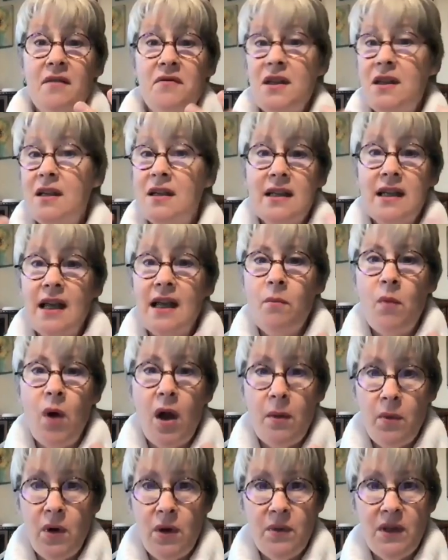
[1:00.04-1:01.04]
of in the same
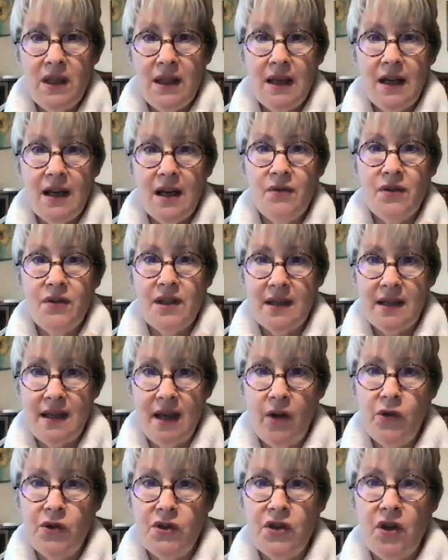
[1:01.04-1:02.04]
way we would think of a
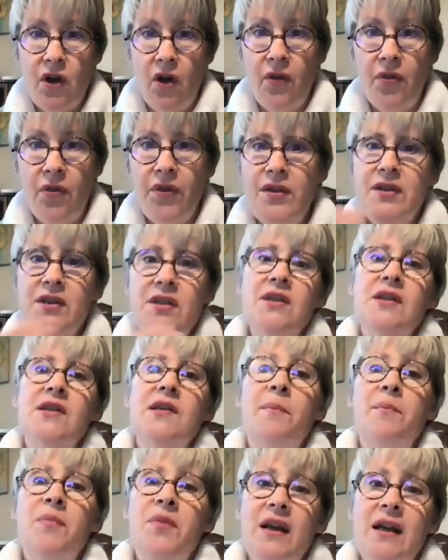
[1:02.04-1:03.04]
cell salt. This is
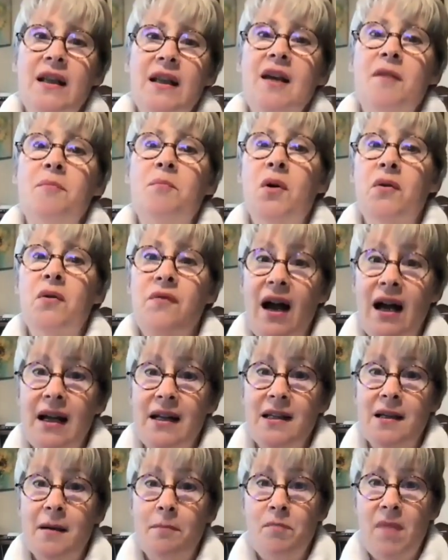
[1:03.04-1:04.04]
something that
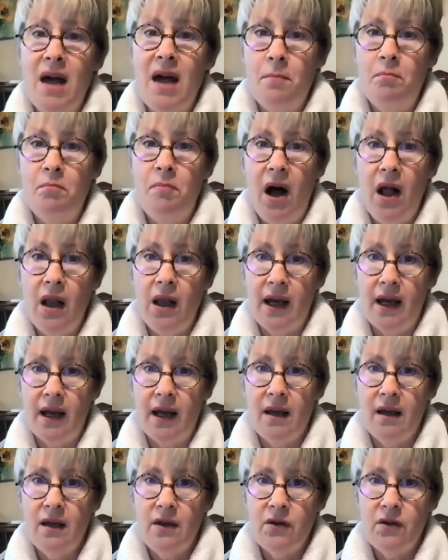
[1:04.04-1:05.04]
provides a
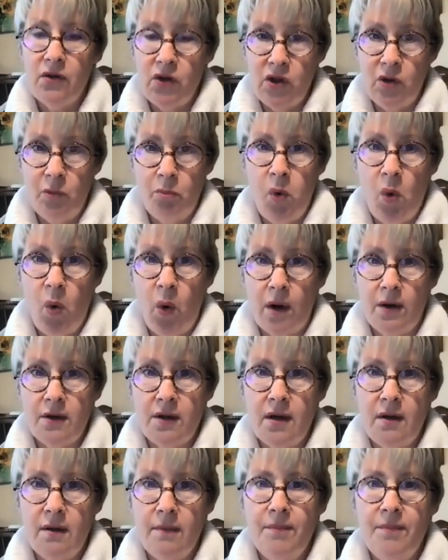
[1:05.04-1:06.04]
metabolic
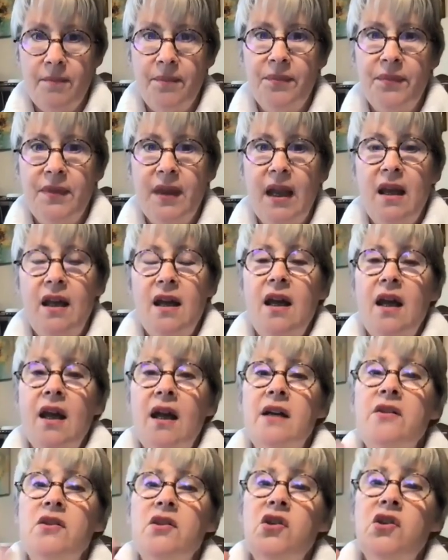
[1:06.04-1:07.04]
support.
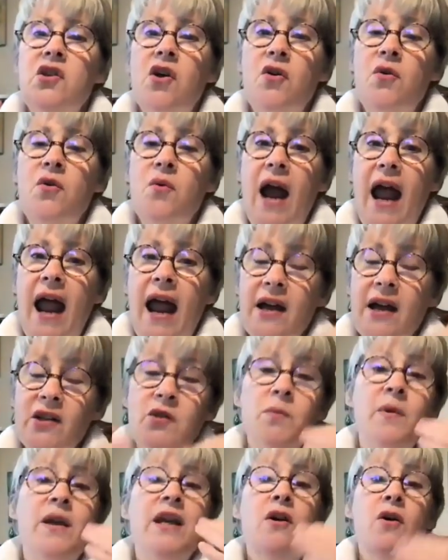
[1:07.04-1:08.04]
And so
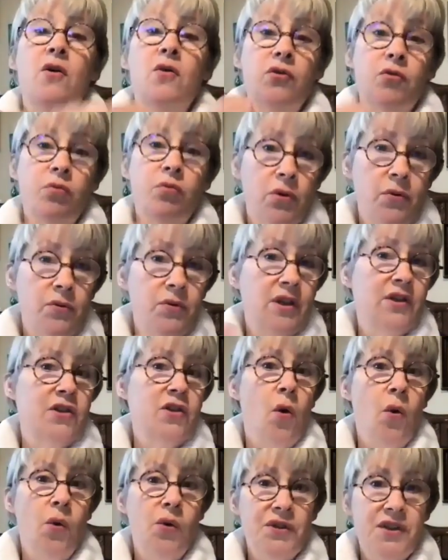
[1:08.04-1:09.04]
as we go through this
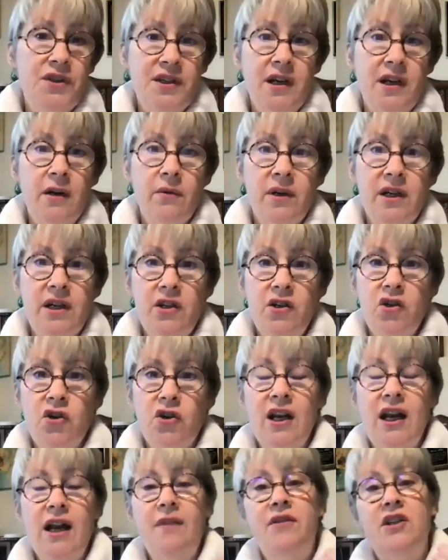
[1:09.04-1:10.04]
whole series, you're
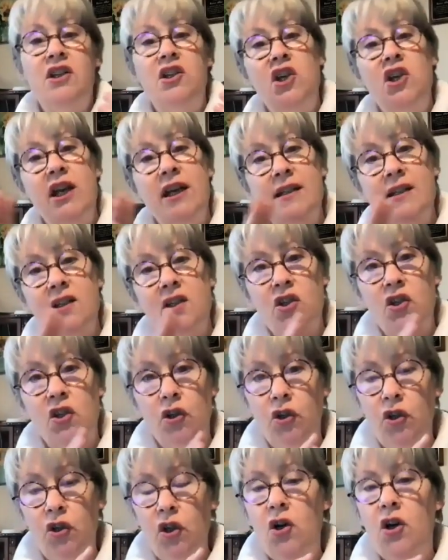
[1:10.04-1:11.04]
going to have a chance to
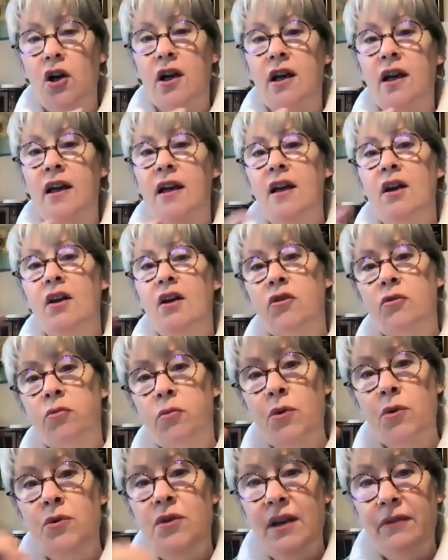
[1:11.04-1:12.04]
look
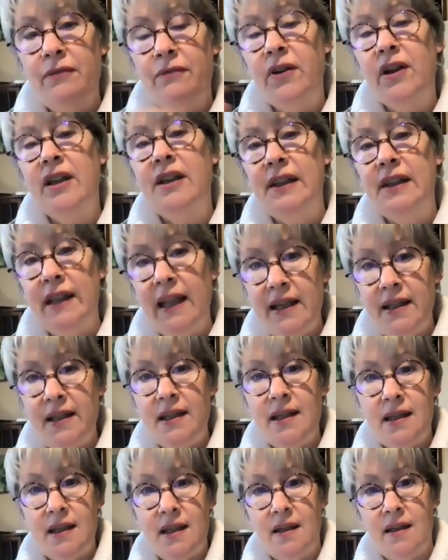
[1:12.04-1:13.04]
through different
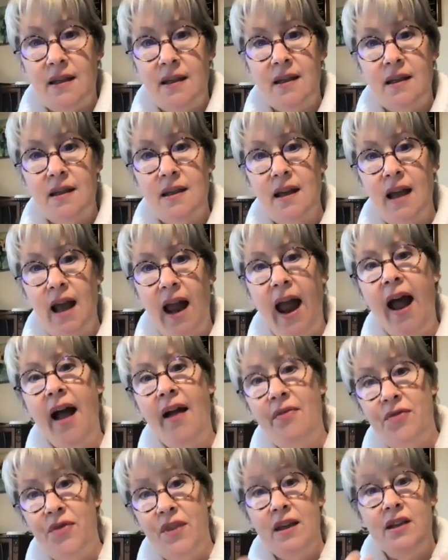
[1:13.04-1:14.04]
lenses
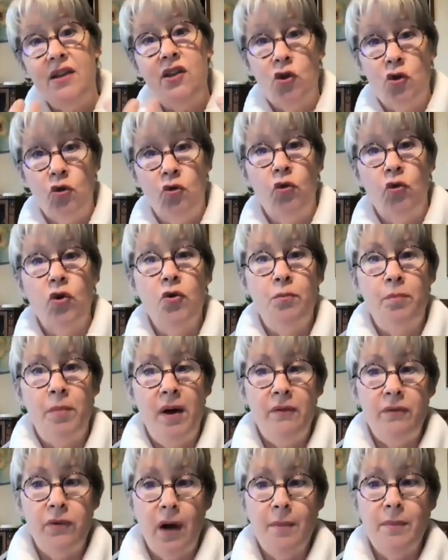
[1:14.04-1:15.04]
at this group
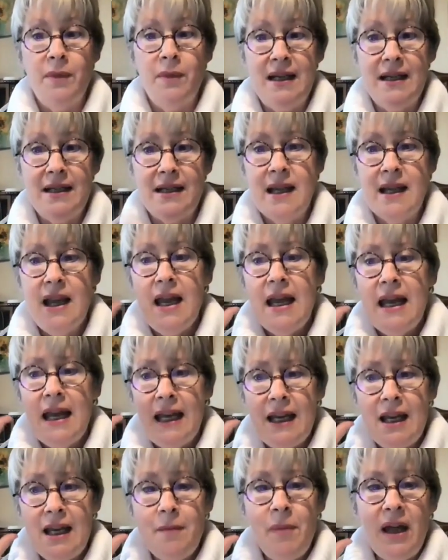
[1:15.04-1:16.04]
of remedies.
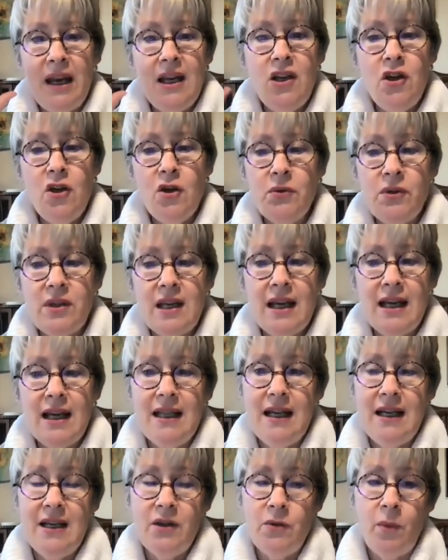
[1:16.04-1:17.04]
Anybody using
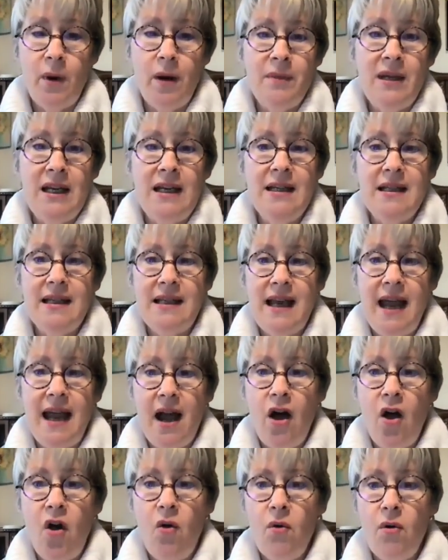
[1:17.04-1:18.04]
these remedies
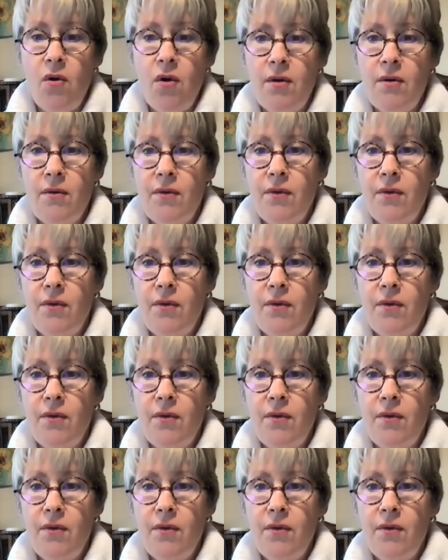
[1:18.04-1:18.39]
now?